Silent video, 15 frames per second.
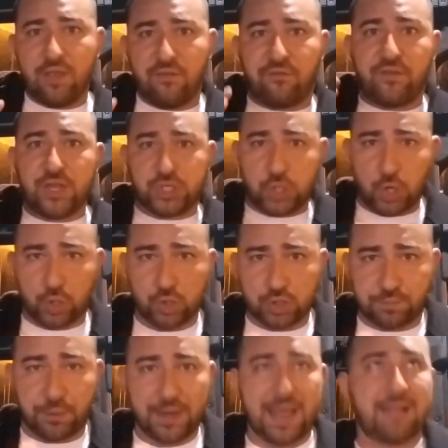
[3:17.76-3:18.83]
fish hook you
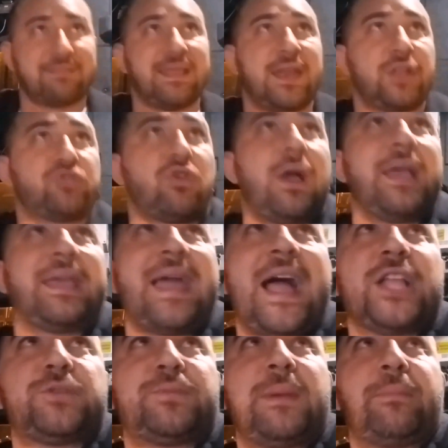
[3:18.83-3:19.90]
put out there to try and
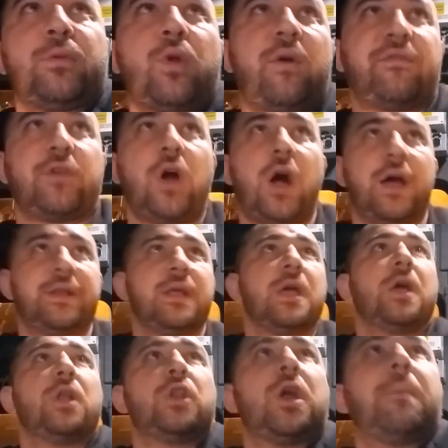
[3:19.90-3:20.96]
catch people off guard,
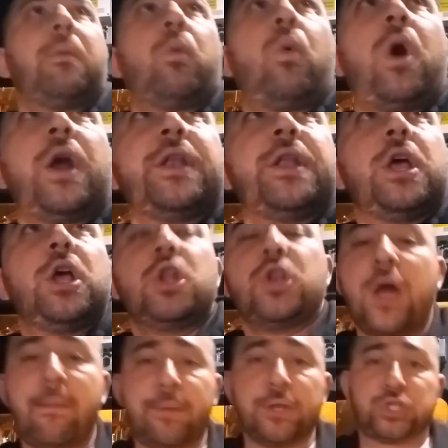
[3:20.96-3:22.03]
number one.
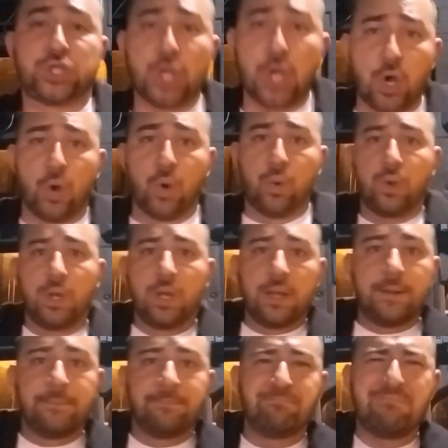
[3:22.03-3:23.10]
Number two,
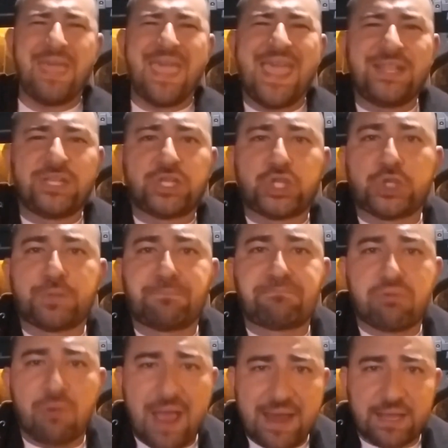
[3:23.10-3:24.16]

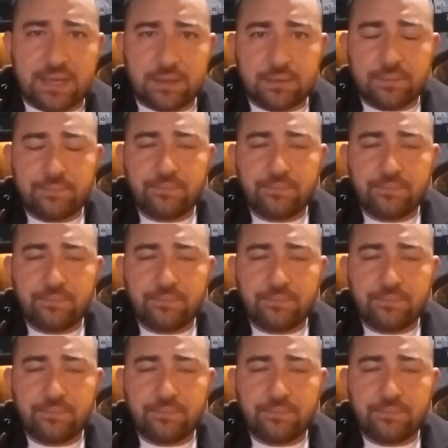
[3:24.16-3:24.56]
manspreading.